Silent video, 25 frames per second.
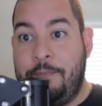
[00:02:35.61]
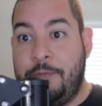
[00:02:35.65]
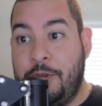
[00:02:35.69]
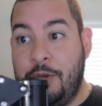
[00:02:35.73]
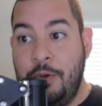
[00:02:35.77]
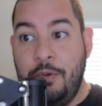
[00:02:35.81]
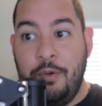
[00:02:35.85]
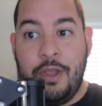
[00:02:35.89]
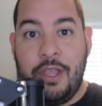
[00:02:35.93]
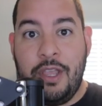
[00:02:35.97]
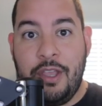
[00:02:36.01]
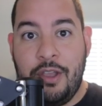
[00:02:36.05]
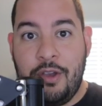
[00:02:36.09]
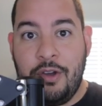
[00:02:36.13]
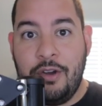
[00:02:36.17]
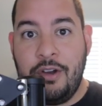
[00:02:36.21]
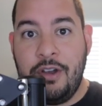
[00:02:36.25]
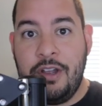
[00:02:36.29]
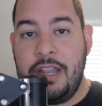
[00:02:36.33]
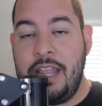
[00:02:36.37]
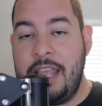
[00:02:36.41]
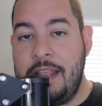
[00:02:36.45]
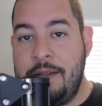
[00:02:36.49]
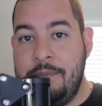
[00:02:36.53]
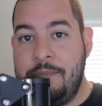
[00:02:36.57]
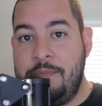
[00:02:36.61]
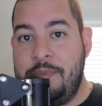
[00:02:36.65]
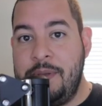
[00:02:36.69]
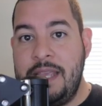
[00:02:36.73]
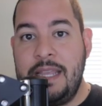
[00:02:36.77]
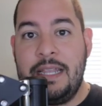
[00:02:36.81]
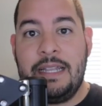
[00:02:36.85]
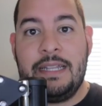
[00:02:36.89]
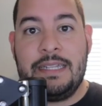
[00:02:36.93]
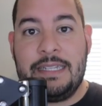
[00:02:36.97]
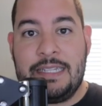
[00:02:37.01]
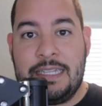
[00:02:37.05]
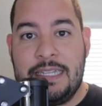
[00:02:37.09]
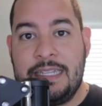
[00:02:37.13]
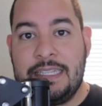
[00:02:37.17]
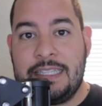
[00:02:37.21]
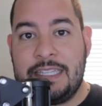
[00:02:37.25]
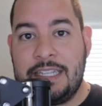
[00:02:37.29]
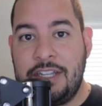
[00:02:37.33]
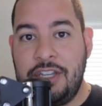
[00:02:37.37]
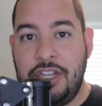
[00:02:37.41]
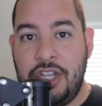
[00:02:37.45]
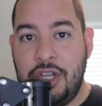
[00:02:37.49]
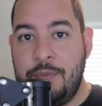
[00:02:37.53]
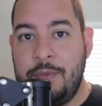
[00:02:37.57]
Doing good and being
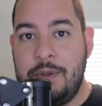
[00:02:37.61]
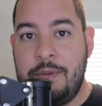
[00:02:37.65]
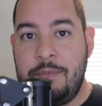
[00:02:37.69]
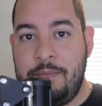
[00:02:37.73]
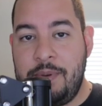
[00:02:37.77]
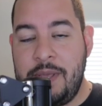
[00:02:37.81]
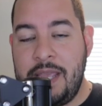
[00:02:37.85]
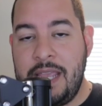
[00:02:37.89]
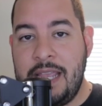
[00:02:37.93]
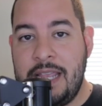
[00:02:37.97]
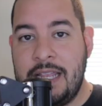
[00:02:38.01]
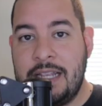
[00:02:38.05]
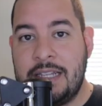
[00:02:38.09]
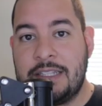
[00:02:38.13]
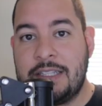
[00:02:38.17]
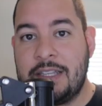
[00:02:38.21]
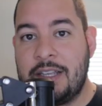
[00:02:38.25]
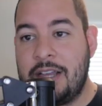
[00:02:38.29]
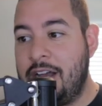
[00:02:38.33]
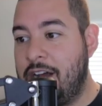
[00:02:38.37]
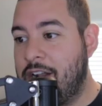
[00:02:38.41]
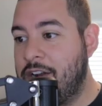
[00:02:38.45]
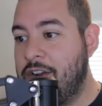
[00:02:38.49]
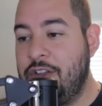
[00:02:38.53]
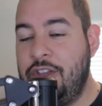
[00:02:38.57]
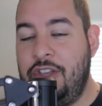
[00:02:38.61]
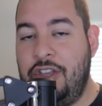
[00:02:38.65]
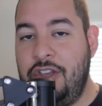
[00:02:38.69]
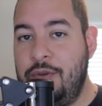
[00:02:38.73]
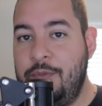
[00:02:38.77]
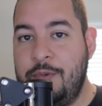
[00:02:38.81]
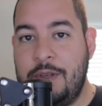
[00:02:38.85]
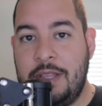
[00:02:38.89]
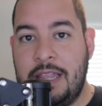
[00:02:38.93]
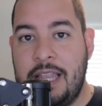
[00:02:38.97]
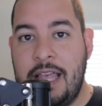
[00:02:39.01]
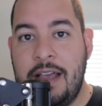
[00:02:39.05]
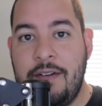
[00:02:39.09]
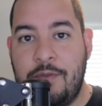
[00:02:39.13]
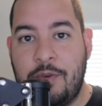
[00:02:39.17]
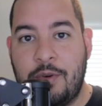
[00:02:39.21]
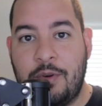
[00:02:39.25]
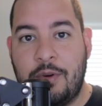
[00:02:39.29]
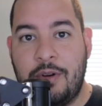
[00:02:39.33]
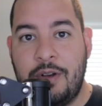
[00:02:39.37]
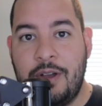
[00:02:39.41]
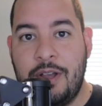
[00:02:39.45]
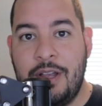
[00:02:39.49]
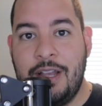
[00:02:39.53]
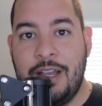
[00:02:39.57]
decent human beings on a human
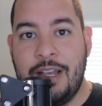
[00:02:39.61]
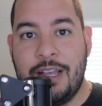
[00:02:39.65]
level.